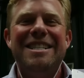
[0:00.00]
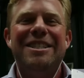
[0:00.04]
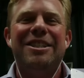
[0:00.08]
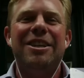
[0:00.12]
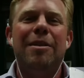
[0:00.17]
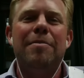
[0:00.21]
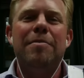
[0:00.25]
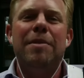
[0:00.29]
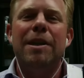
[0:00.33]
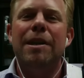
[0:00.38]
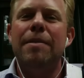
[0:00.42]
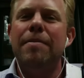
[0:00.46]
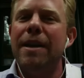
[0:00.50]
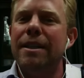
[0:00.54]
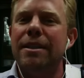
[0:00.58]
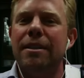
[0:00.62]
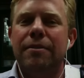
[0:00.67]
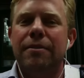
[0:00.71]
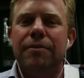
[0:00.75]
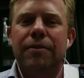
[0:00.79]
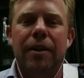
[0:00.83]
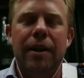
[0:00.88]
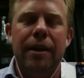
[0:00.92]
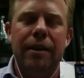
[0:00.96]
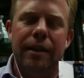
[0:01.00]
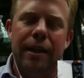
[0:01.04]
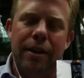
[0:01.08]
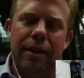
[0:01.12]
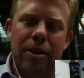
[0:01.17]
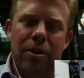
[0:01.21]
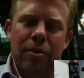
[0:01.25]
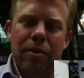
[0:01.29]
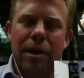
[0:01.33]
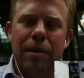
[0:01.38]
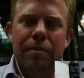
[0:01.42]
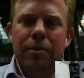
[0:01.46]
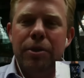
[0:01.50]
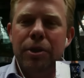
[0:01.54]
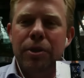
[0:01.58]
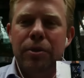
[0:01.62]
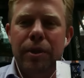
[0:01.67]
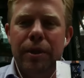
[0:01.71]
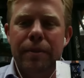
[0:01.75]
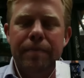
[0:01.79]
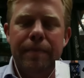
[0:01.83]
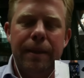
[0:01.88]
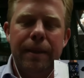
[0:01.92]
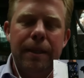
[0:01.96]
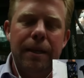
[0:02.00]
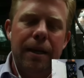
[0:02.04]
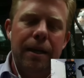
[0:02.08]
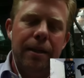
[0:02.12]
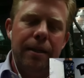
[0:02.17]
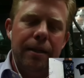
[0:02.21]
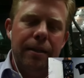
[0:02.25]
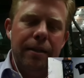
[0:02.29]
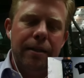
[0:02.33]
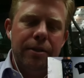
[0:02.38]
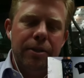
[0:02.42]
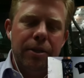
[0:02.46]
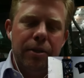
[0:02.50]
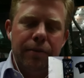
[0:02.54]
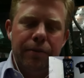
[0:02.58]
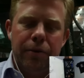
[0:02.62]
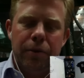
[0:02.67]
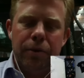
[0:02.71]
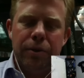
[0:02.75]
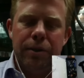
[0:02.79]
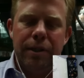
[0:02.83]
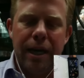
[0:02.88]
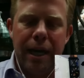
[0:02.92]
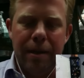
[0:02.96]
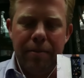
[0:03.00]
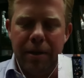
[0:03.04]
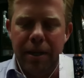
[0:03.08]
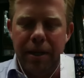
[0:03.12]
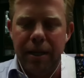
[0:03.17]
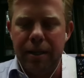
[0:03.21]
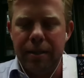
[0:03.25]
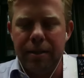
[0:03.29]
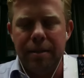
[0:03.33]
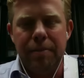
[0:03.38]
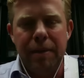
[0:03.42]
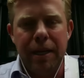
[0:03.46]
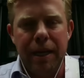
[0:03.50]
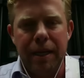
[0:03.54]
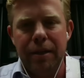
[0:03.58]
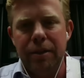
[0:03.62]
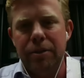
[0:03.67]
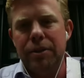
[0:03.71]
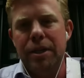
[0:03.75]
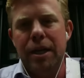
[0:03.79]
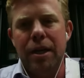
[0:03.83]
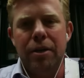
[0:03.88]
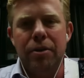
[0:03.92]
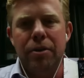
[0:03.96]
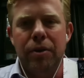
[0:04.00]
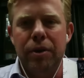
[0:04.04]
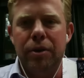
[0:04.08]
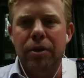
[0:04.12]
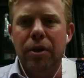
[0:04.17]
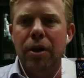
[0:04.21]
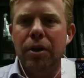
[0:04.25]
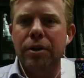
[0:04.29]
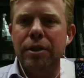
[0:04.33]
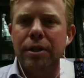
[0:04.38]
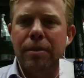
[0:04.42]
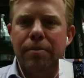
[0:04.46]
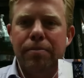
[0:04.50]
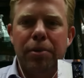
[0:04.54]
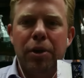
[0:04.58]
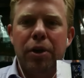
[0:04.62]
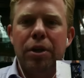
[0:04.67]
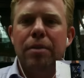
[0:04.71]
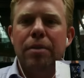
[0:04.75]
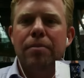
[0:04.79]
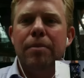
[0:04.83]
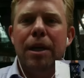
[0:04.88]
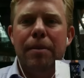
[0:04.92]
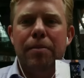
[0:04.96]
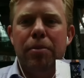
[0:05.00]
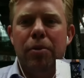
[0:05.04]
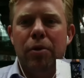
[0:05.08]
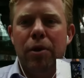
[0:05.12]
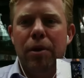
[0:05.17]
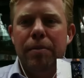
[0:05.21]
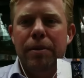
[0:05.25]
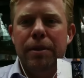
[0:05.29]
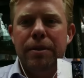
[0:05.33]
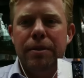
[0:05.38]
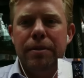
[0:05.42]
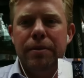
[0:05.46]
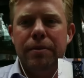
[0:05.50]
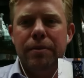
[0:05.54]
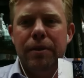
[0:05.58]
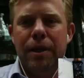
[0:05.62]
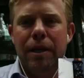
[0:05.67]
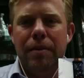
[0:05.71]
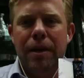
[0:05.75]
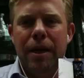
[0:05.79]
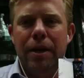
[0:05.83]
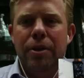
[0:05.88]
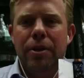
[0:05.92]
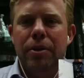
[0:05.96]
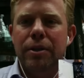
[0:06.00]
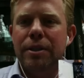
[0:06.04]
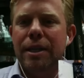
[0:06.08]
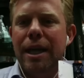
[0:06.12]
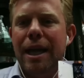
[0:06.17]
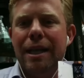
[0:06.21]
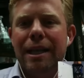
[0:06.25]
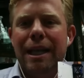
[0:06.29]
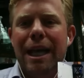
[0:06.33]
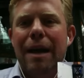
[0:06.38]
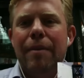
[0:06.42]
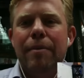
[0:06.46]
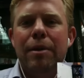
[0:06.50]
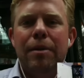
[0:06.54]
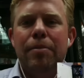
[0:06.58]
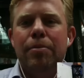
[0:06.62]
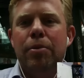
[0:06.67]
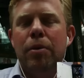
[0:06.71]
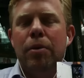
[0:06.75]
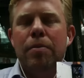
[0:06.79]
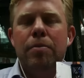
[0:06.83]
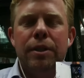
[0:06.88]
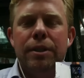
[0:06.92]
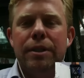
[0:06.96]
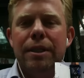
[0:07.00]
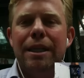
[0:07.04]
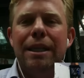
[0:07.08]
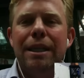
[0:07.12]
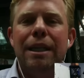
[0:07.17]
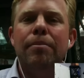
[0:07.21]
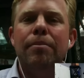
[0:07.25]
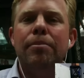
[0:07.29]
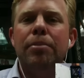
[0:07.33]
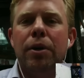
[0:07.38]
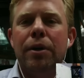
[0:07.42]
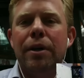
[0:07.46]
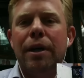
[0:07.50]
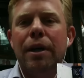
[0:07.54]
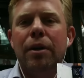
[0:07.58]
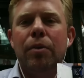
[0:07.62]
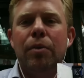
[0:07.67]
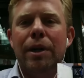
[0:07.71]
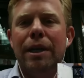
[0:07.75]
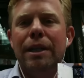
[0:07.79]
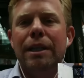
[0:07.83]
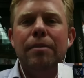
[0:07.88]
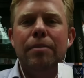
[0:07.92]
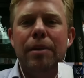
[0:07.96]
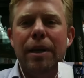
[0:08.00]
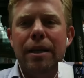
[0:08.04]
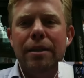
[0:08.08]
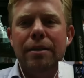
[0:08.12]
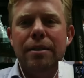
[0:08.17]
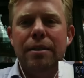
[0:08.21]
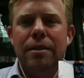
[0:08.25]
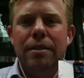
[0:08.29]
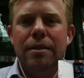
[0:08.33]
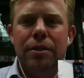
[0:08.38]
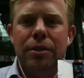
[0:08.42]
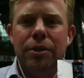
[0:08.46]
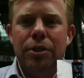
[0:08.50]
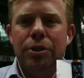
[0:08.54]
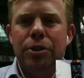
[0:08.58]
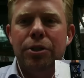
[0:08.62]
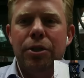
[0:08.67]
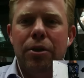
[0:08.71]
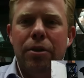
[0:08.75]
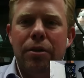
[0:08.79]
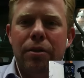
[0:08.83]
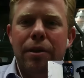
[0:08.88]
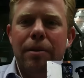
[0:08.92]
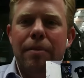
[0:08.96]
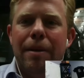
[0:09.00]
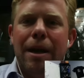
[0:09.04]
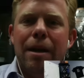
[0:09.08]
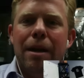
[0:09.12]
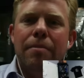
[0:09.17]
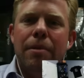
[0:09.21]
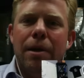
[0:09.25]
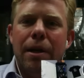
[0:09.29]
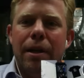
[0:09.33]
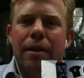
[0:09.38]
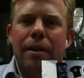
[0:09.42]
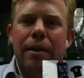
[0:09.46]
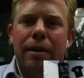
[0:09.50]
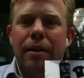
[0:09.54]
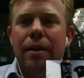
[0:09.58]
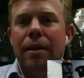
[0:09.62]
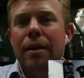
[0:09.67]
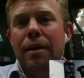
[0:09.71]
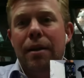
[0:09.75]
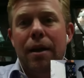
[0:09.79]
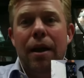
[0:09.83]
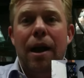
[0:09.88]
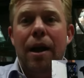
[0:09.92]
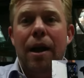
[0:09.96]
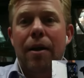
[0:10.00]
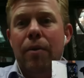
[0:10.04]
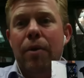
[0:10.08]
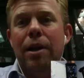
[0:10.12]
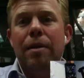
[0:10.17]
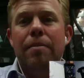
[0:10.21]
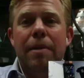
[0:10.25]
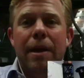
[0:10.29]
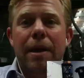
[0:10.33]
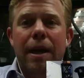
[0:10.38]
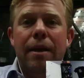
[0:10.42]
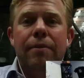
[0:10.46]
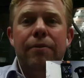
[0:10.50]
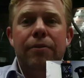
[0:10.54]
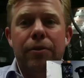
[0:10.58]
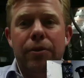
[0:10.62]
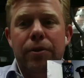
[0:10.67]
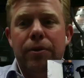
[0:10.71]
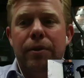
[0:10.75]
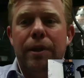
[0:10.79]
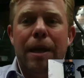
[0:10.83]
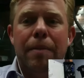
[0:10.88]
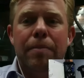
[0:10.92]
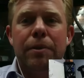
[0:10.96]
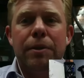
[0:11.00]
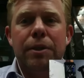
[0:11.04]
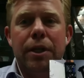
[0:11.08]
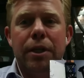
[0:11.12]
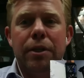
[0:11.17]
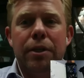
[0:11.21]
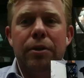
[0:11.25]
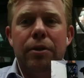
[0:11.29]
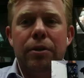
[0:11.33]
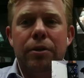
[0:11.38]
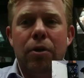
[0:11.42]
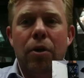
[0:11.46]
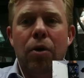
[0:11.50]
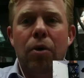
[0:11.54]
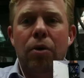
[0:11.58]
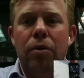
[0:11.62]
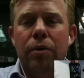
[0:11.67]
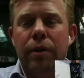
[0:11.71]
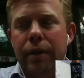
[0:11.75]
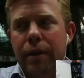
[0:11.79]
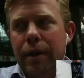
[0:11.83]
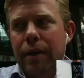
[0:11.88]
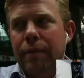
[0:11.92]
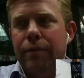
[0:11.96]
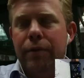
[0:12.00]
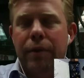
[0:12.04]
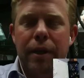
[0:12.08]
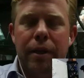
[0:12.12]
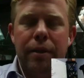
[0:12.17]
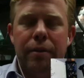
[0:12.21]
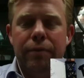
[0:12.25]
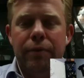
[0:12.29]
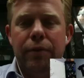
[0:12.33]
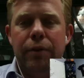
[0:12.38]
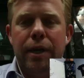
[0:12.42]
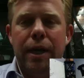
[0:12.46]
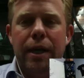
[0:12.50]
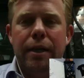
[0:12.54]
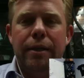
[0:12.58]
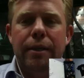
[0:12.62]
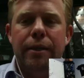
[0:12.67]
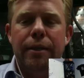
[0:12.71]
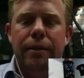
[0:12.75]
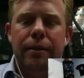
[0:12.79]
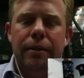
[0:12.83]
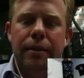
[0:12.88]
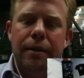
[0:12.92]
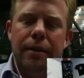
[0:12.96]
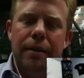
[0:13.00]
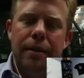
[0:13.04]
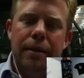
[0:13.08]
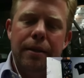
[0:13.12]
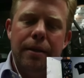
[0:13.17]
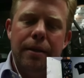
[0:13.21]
So, but it makes it fun. They know what I'm doing. So the first 90 minutes, I'm making those outgoing calls. I'm booking my appointments, right? I know exactly how many appointments I need to book on a weekly basis to ensure the amount of money that I want to make for that particular goal and that for that year.